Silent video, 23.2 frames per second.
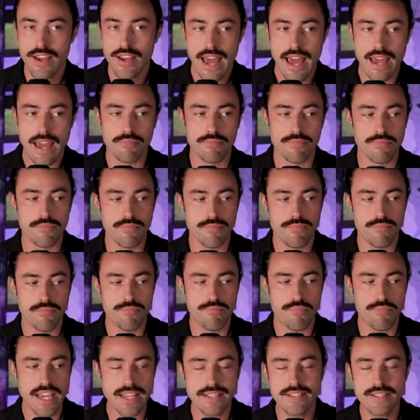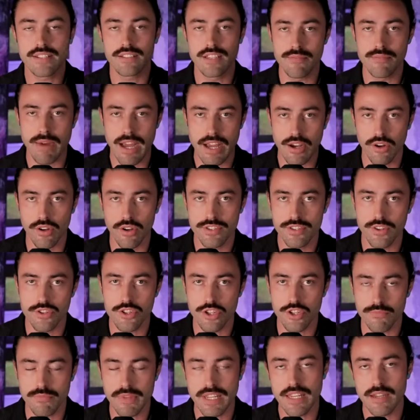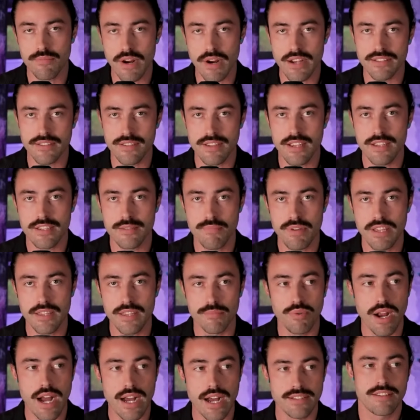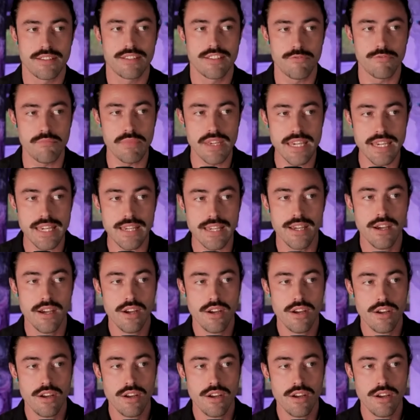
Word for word: And basically, my whole social media presence has been the process of me